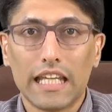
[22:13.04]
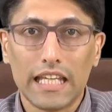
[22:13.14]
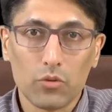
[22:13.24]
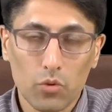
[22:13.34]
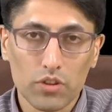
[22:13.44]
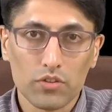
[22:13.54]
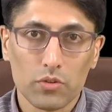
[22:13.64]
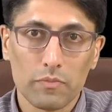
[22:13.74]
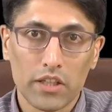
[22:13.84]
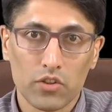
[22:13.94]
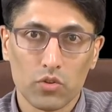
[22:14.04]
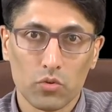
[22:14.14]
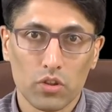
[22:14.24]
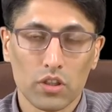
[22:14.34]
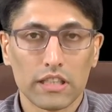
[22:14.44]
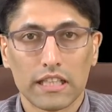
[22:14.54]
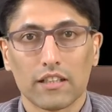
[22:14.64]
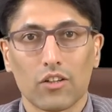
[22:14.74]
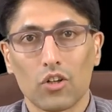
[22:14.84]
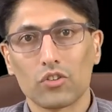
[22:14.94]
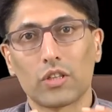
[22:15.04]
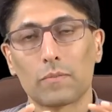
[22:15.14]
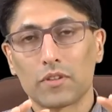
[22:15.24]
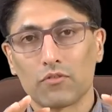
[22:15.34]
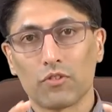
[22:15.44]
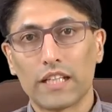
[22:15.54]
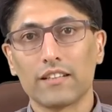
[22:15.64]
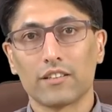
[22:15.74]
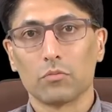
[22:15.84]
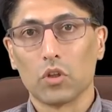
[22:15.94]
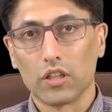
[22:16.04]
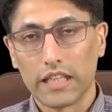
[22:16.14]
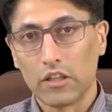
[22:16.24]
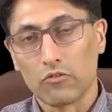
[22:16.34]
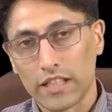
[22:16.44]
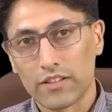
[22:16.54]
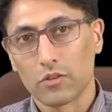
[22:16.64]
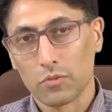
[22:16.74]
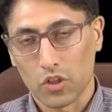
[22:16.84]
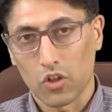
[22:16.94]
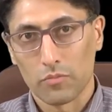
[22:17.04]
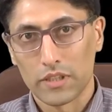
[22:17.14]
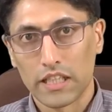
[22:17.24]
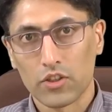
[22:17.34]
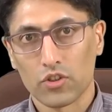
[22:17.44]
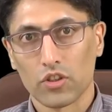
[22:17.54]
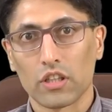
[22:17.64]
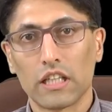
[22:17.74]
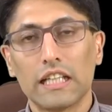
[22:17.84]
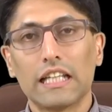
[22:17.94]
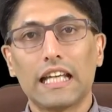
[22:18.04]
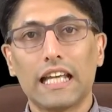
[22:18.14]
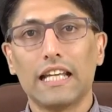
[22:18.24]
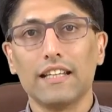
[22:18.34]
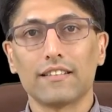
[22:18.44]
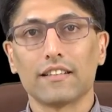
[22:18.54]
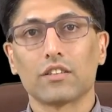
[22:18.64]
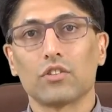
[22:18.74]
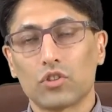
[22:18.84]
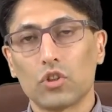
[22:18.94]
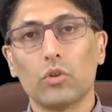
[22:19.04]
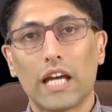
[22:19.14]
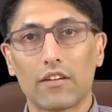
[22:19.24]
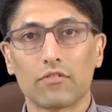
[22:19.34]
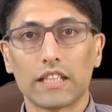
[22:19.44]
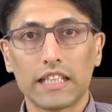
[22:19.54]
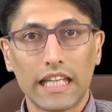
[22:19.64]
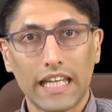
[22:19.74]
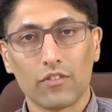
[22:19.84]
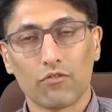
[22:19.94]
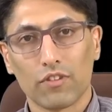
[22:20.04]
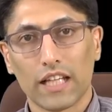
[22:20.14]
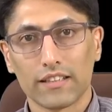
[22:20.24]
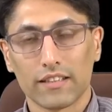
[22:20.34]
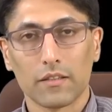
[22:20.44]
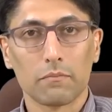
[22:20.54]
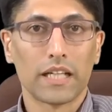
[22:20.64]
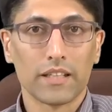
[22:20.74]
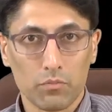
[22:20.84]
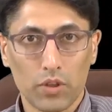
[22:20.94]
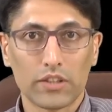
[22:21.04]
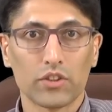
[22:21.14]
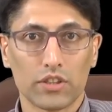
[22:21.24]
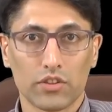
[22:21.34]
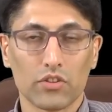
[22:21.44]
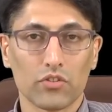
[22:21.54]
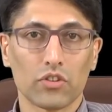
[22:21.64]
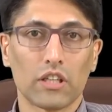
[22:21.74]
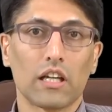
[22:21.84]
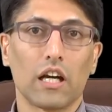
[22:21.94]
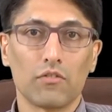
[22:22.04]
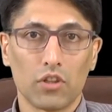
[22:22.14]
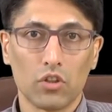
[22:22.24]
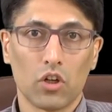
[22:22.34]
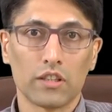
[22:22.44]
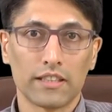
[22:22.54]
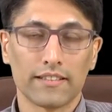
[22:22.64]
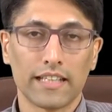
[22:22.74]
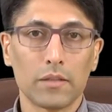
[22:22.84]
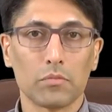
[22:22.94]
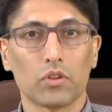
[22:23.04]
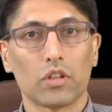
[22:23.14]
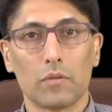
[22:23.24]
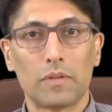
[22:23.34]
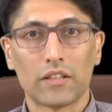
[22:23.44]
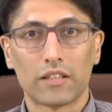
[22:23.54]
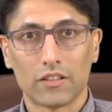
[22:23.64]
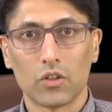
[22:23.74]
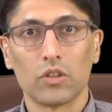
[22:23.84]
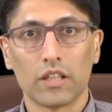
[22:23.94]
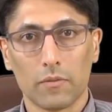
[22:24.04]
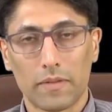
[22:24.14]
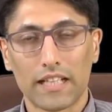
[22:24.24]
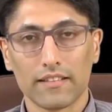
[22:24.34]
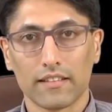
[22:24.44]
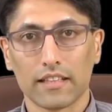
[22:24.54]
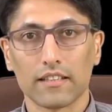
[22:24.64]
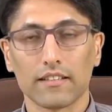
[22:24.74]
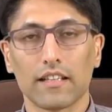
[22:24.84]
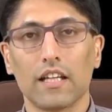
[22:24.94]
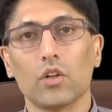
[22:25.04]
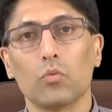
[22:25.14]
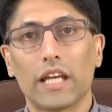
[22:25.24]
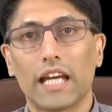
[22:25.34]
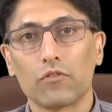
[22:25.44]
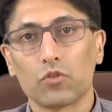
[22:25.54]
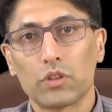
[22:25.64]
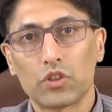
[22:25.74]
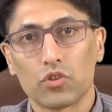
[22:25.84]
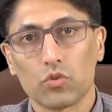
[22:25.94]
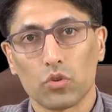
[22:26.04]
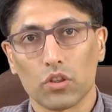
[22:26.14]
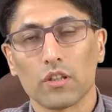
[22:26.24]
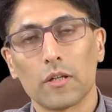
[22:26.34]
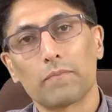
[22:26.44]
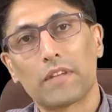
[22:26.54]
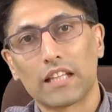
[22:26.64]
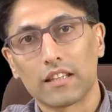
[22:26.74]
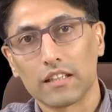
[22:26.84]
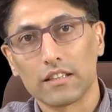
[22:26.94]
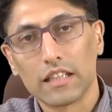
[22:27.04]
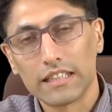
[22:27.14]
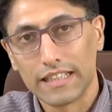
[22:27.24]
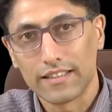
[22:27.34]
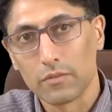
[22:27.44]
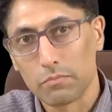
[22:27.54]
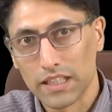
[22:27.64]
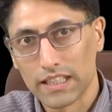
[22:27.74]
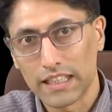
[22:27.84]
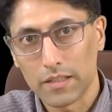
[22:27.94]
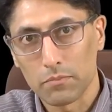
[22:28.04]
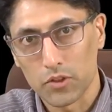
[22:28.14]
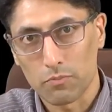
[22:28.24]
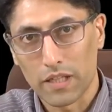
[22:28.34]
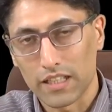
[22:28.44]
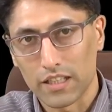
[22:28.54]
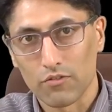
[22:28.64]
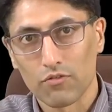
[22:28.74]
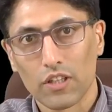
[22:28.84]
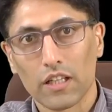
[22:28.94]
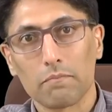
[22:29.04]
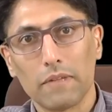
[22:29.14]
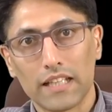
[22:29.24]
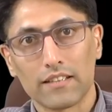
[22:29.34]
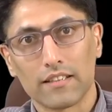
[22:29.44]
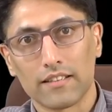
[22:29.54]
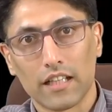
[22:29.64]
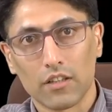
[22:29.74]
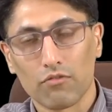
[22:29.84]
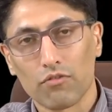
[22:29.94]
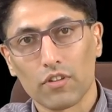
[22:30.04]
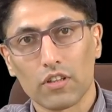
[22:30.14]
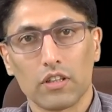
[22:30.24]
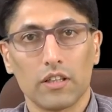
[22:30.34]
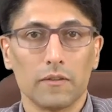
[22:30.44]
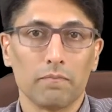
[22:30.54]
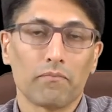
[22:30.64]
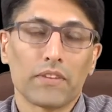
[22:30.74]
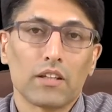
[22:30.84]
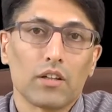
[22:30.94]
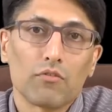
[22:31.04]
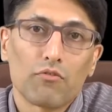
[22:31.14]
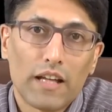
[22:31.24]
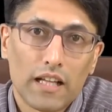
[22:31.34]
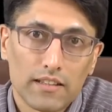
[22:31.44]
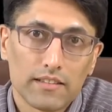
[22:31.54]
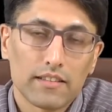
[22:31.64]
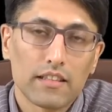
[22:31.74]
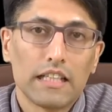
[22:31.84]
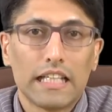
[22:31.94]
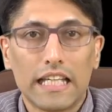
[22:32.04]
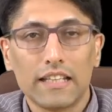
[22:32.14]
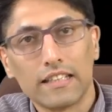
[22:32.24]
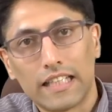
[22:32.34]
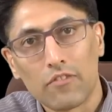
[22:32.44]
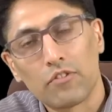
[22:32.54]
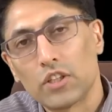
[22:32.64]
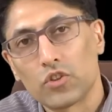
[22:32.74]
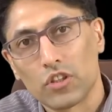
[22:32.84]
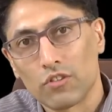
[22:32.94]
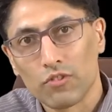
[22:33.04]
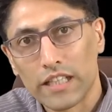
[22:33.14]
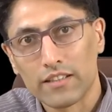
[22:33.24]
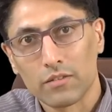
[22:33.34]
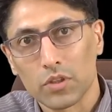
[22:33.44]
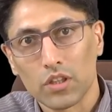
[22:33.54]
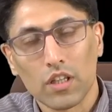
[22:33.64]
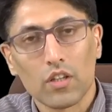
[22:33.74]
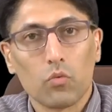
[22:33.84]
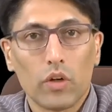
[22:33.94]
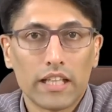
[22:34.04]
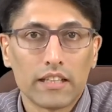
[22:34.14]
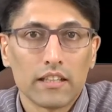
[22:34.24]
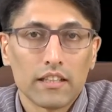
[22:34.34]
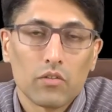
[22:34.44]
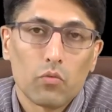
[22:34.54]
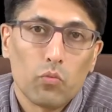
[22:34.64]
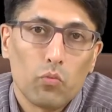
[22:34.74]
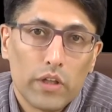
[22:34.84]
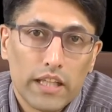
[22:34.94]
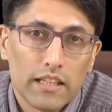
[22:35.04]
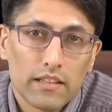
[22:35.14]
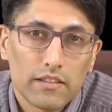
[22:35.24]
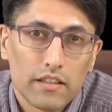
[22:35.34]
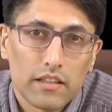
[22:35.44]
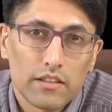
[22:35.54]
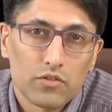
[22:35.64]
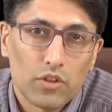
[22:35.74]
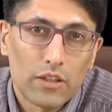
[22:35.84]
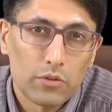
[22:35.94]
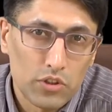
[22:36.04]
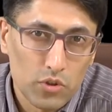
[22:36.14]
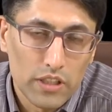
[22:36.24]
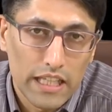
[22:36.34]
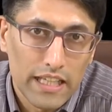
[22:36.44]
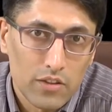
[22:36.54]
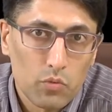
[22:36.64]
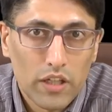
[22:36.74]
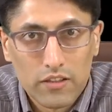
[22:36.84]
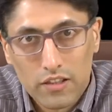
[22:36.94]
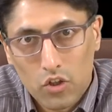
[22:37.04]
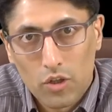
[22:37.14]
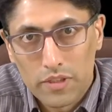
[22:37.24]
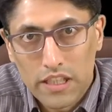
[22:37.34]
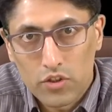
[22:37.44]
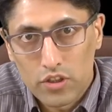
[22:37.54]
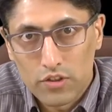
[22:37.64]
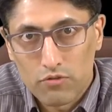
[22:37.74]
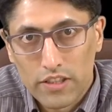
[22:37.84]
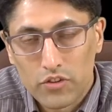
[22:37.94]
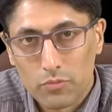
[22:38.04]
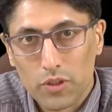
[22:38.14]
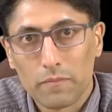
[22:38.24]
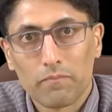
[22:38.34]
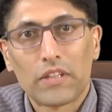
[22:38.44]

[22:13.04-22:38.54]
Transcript: In order to make sure that the concept of reasonable in reasonable accommodation isn't too heavily inflected by the prejudices of the non-disabled about their own capacities, we have to ensure that the disability perspective makes itself um, uh, felt in the definition of reasonable when we uh, try to adjudicate whether an accommodation is reasonable.